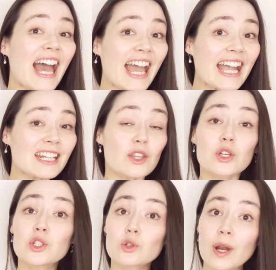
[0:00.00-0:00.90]
And the
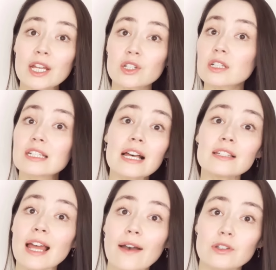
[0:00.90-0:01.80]
duration
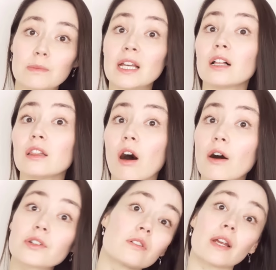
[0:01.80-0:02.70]
doesn't have to be a
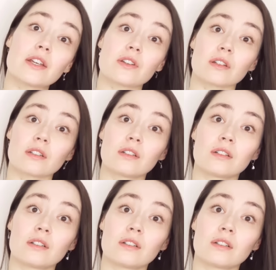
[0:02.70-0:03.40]
long duration.